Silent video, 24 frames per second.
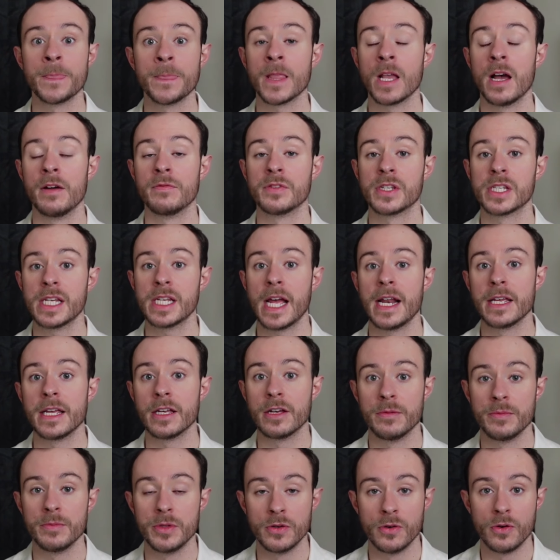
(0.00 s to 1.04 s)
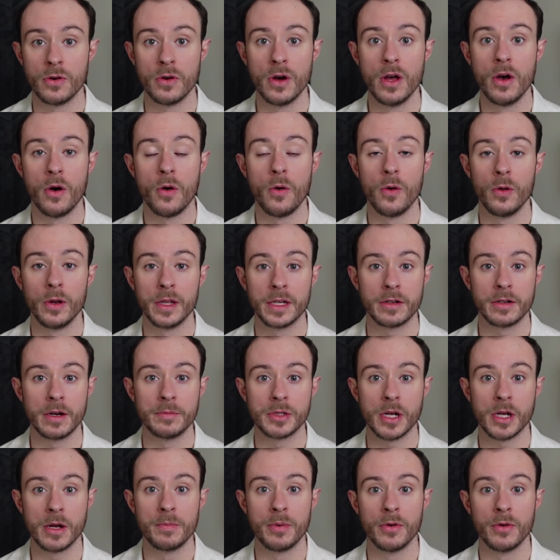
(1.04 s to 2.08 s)
of setting up your all in
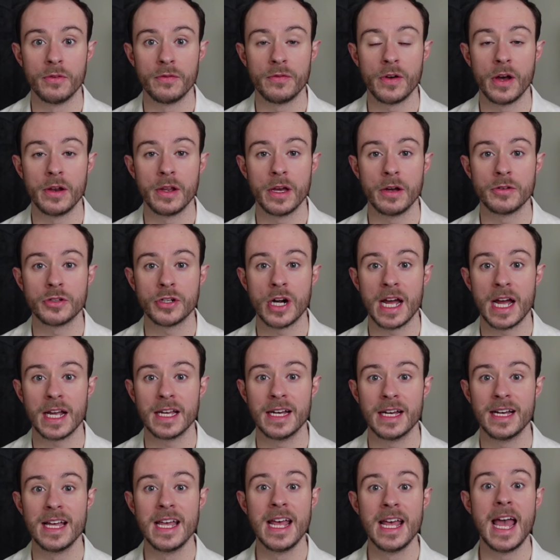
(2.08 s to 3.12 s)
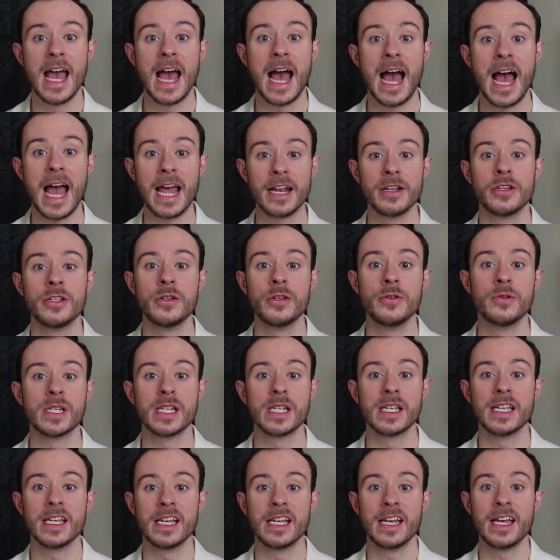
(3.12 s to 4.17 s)
crypto portfolio tracker and
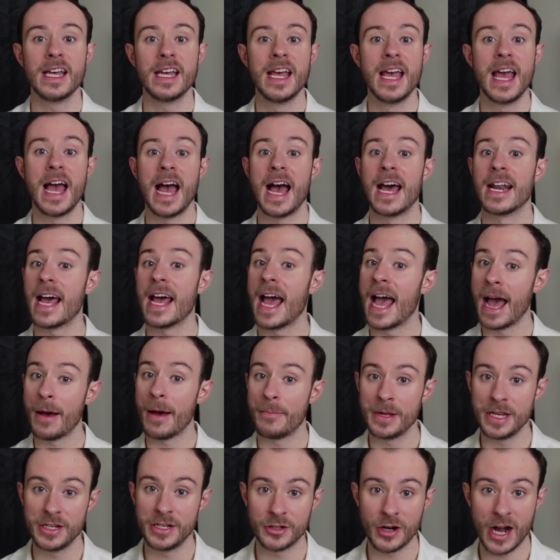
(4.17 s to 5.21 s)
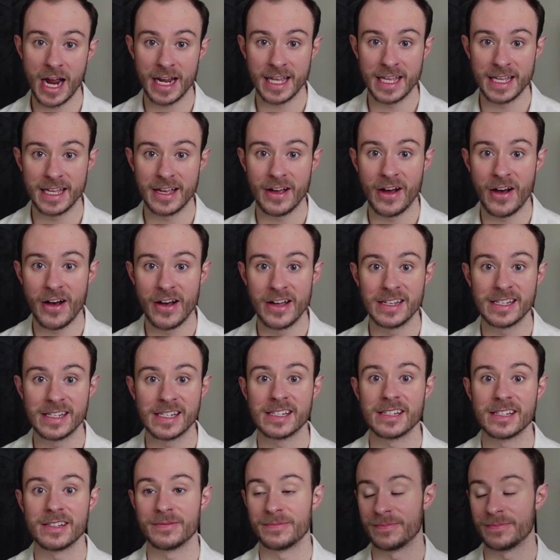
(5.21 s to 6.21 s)
using it and happy tracking, guys.